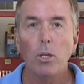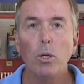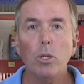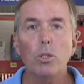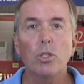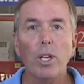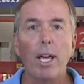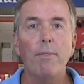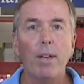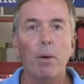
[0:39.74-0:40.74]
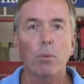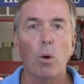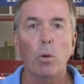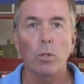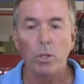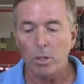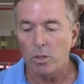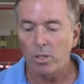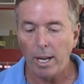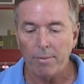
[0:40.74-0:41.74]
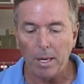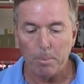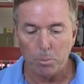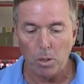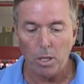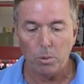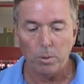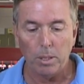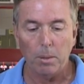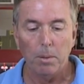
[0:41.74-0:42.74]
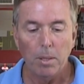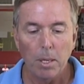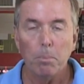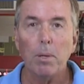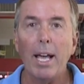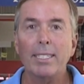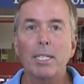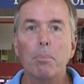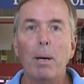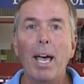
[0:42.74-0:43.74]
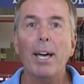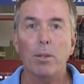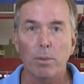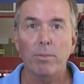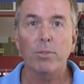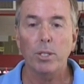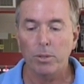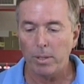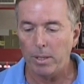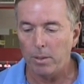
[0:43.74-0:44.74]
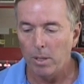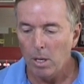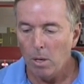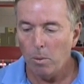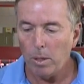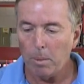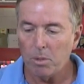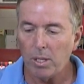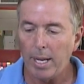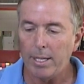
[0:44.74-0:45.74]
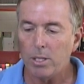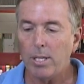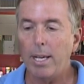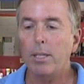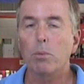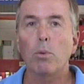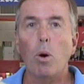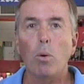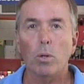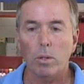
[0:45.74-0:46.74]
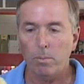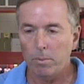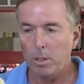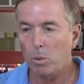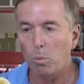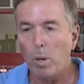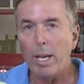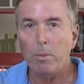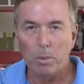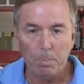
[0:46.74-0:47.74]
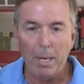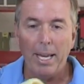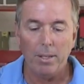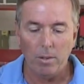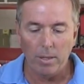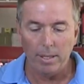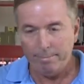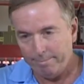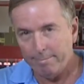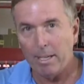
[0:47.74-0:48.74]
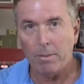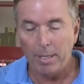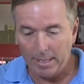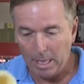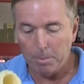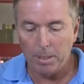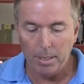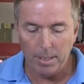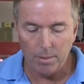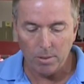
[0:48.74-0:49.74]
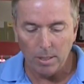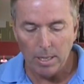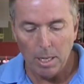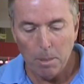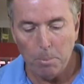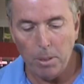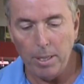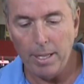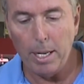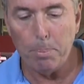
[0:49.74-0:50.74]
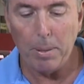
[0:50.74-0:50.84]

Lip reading: You can save that roller and you can save that brush with a plastic bag and a refrigerator. What I'm saying is take the roller that's wet with paint on it, not right now, but it is, put it in a